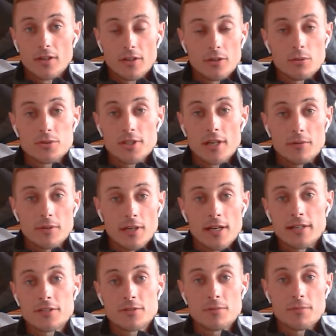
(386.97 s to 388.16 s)
and also
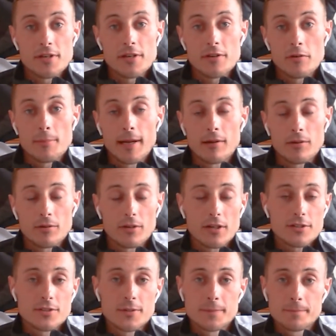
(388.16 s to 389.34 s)
learning something new about LOROS.